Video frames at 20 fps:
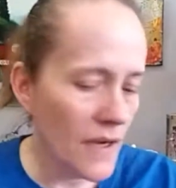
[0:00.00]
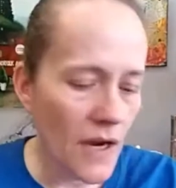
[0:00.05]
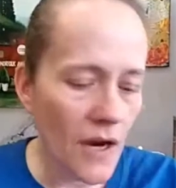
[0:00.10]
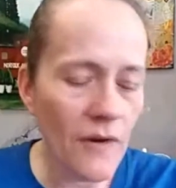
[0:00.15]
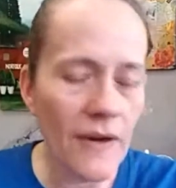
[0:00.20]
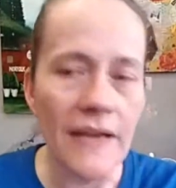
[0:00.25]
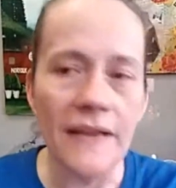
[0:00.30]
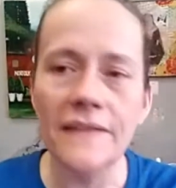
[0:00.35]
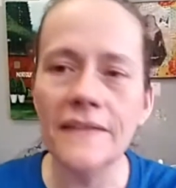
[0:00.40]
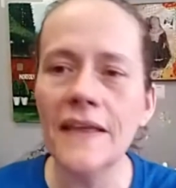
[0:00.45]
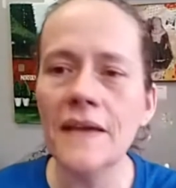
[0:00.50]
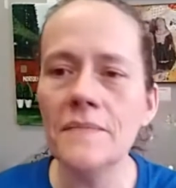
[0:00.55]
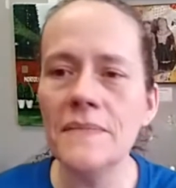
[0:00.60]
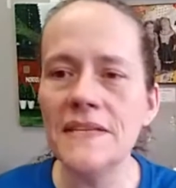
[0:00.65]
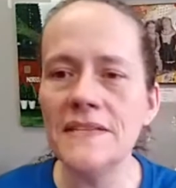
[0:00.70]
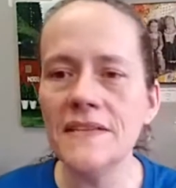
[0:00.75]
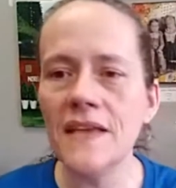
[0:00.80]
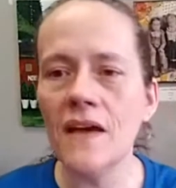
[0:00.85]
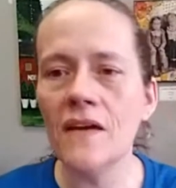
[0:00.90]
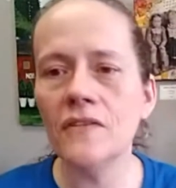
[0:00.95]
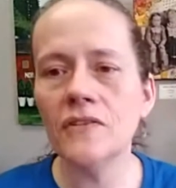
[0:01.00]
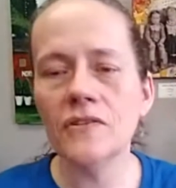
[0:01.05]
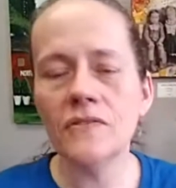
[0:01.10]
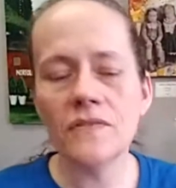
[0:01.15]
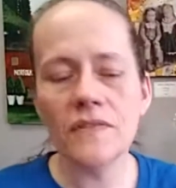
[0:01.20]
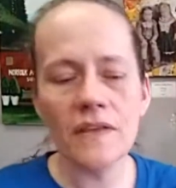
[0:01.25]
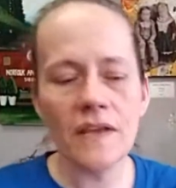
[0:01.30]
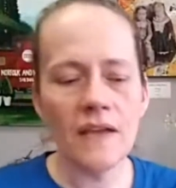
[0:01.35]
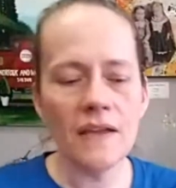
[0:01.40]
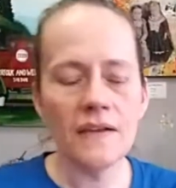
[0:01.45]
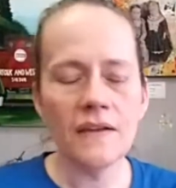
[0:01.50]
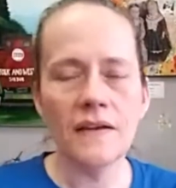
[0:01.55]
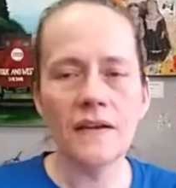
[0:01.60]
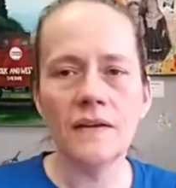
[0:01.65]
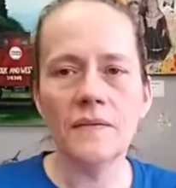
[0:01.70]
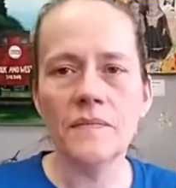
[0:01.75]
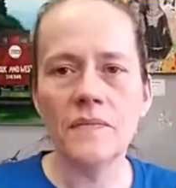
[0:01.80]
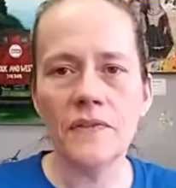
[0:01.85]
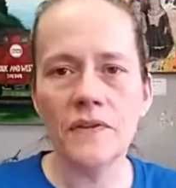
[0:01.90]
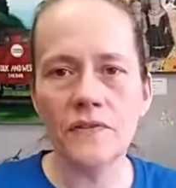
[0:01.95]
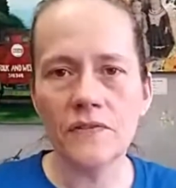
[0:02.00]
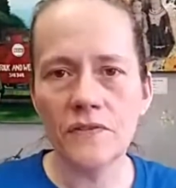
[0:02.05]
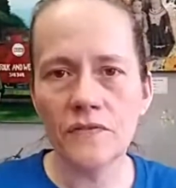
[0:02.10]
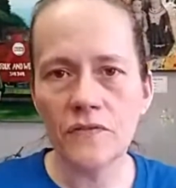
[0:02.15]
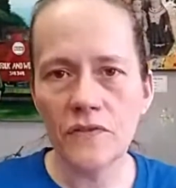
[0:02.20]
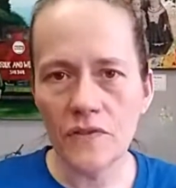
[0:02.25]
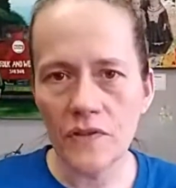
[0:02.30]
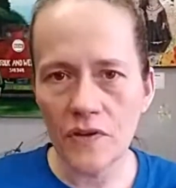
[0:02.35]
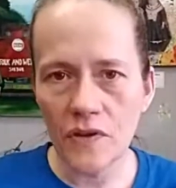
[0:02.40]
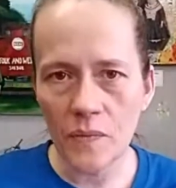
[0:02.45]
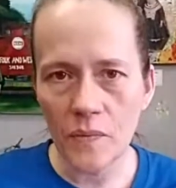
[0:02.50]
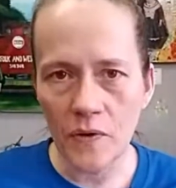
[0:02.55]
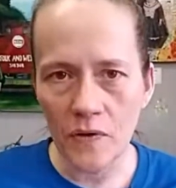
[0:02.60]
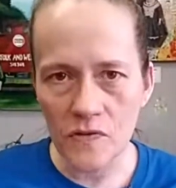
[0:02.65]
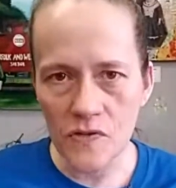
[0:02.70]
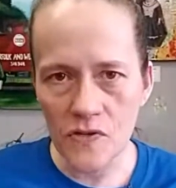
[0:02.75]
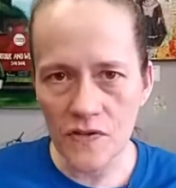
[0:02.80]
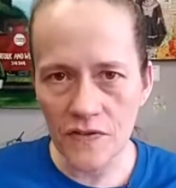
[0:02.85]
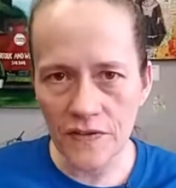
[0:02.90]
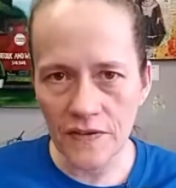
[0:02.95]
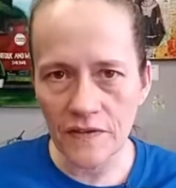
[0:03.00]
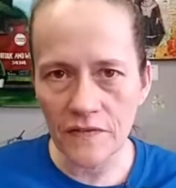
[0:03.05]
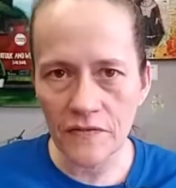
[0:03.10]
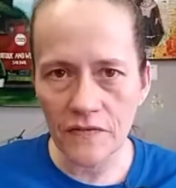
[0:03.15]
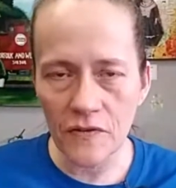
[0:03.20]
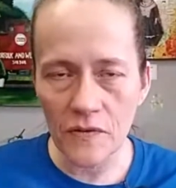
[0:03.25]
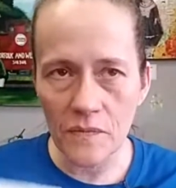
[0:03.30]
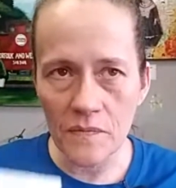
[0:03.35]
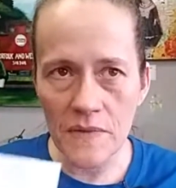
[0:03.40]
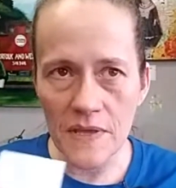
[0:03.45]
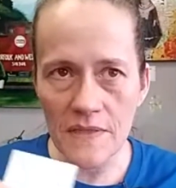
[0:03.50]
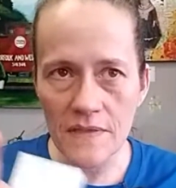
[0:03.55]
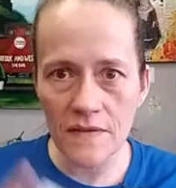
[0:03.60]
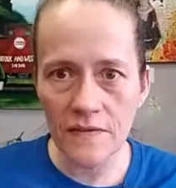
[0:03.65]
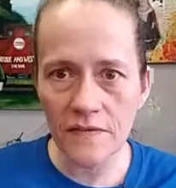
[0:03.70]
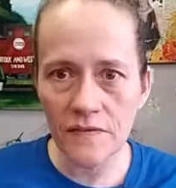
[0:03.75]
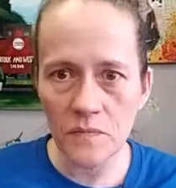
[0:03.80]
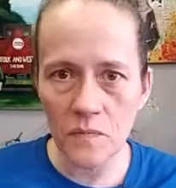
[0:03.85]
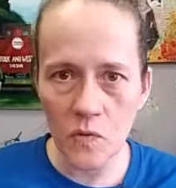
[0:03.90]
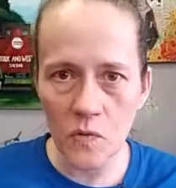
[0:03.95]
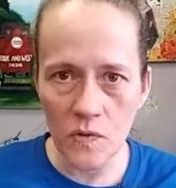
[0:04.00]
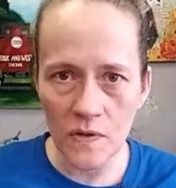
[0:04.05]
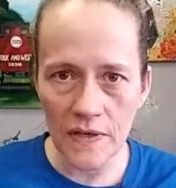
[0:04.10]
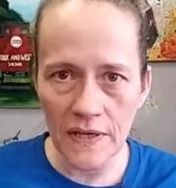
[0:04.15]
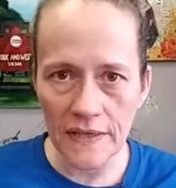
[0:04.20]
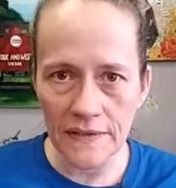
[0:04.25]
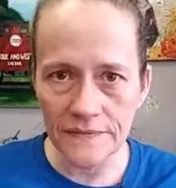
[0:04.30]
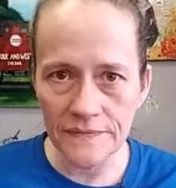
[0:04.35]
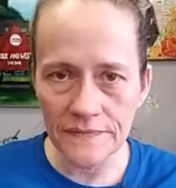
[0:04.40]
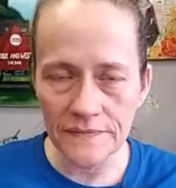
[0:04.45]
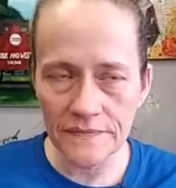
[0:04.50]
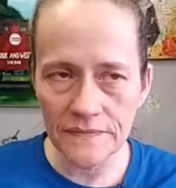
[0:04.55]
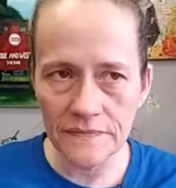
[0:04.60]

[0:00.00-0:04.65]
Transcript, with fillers: All right, and let me tell you that um, those of you that are purchasing from me this morning,